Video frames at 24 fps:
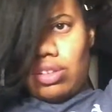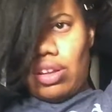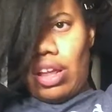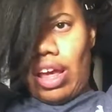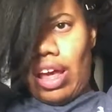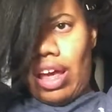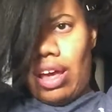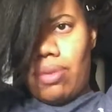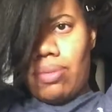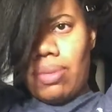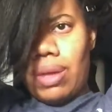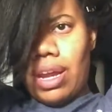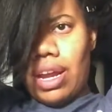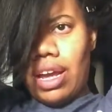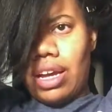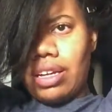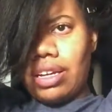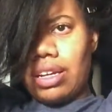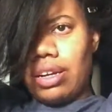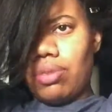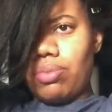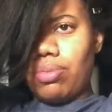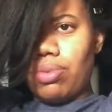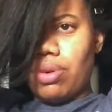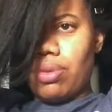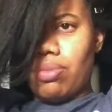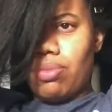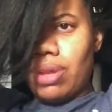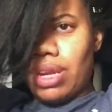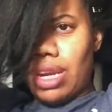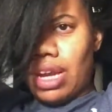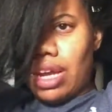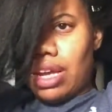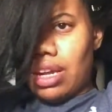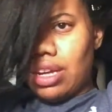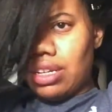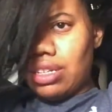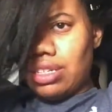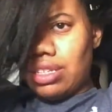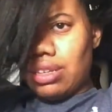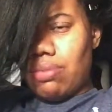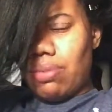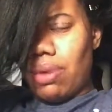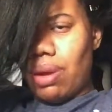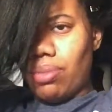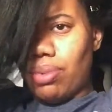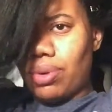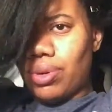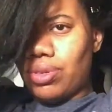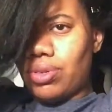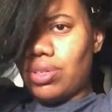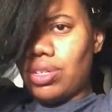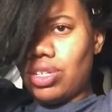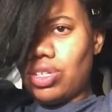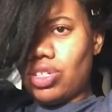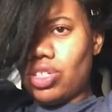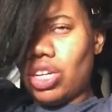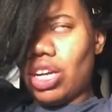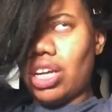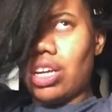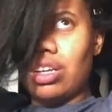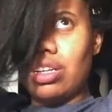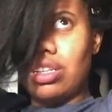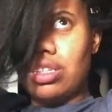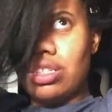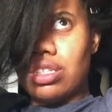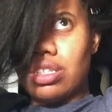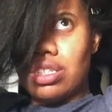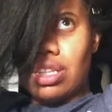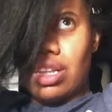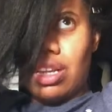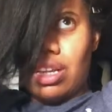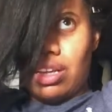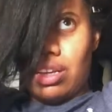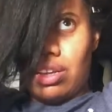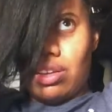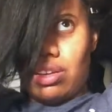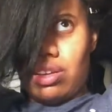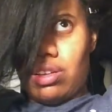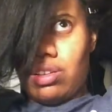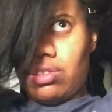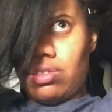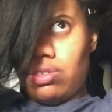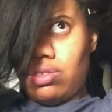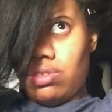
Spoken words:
How am I not gonna put bananas in my protein shakes? Like,